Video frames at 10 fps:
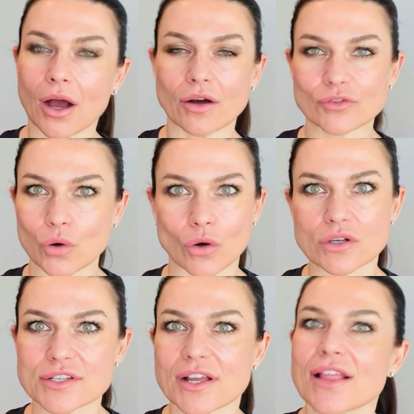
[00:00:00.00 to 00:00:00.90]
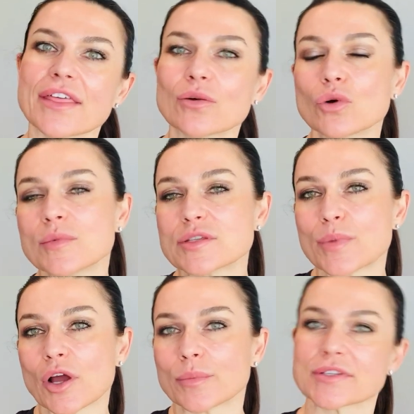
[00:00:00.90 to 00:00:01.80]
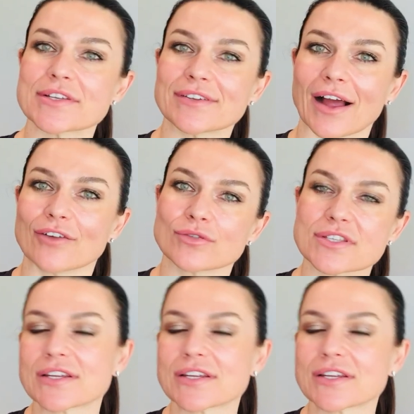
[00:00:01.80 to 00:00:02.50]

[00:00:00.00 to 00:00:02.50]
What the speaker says: of course, that a woman's purpose in life was